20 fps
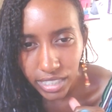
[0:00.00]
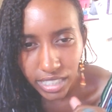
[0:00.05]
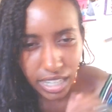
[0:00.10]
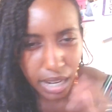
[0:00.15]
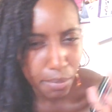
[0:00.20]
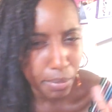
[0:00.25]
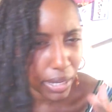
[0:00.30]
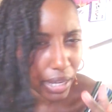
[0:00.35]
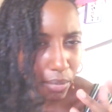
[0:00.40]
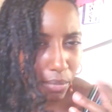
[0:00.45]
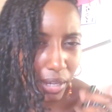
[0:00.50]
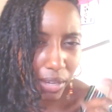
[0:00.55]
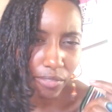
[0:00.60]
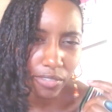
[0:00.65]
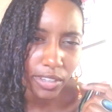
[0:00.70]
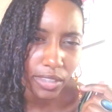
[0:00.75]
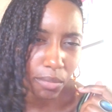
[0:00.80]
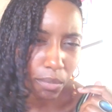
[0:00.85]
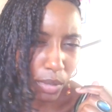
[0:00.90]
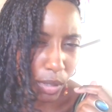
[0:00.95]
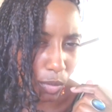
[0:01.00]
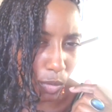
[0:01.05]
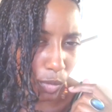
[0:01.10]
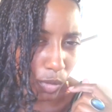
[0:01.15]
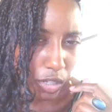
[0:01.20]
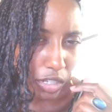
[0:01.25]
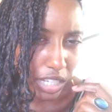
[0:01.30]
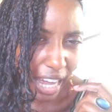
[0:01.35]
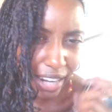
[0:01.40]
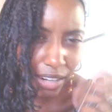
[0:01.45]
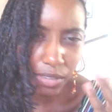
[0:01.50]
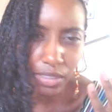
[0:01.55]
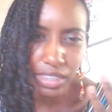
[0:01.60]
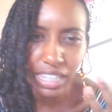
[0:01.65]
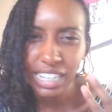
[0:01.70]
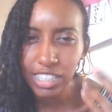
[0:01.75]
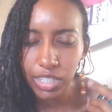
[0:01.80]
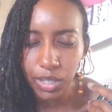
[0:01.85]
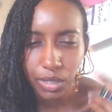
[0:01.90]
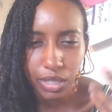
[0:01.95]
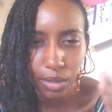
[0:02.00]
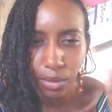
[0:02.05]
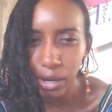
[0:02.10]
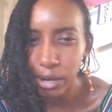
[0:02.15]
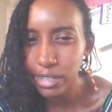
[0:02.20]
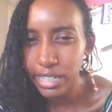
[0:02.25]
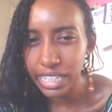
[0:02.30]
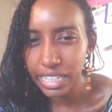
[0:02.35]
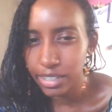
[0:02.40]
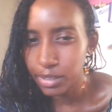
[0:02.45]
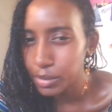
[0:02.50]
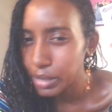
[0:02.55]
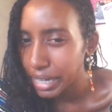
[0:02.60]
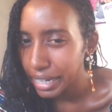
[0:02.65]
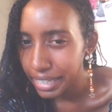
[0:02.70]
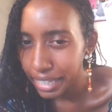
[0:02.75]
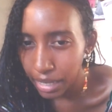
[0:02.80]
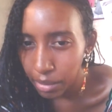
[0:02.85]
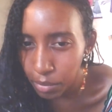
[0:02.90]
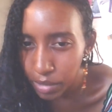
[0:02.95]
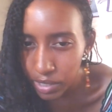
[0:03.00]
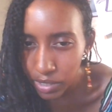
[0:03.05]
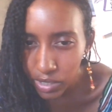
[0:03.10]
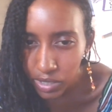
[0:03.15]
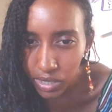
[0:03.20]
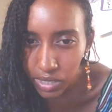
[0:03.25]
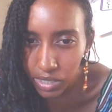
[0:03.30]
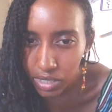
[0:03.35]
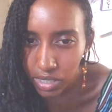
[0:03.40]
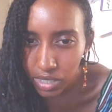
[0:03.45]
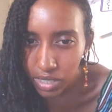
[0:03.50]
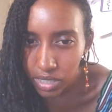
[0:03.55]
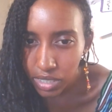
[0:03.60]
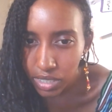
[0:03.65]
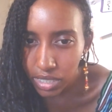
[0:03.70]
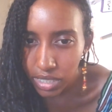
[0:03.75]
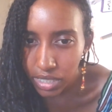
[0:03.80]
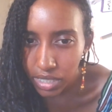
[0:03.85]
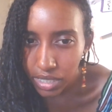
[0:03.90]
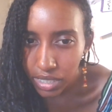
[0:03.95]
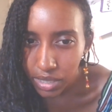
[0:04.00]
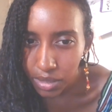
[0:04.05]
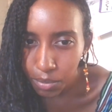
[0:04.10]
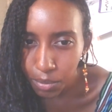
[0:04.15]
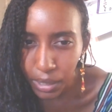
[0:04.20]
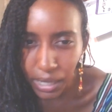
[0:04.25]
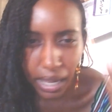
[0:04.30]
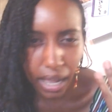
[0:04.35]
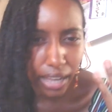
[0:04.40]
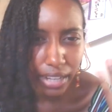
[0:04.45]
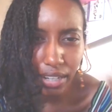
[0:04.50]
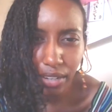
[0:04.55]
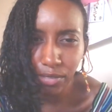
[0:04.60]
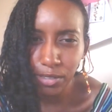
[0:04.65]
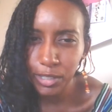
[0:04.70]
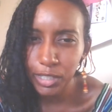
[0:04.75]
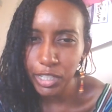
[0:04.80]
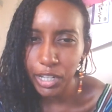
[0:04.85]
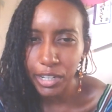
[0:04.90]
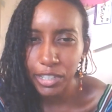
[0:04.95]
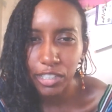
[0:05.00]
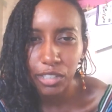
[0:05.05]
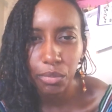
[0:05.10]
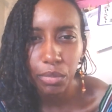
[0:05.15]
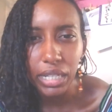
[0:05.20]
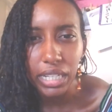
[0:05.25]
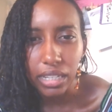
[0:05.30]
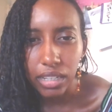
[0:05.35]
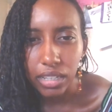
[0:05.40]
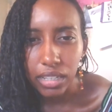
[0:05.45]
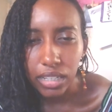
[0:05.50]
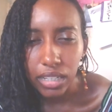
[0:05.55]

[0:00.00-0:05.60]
Did I pay a man for the minerals? I don't think so. They were already here when I came here. But God never charged me.